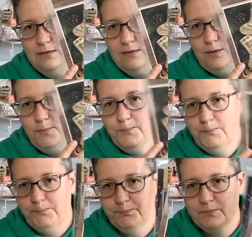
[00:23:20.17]
So,
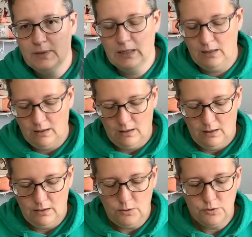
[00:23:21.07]

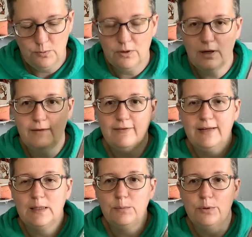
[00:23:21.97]
and those were
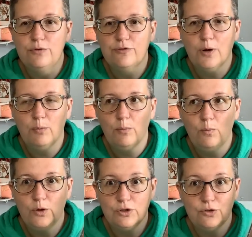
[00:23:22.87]
available from
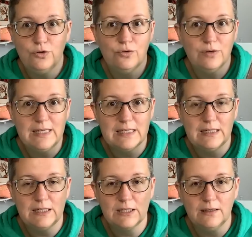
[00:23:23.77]
123
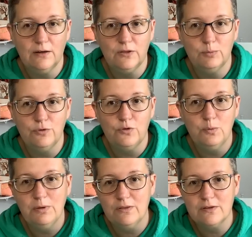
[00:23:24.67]
Stitch. I got them a few
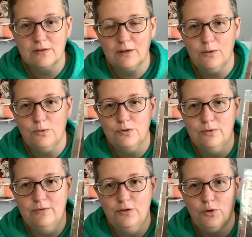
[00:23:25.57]
months ago. So
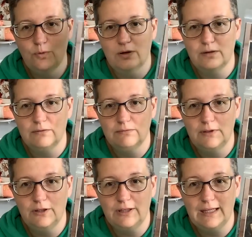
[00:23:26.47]
if you are
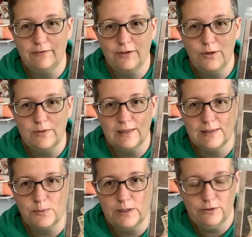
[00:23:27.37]
looking for those, that's
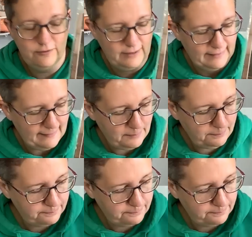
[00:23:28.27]
where you'll find them.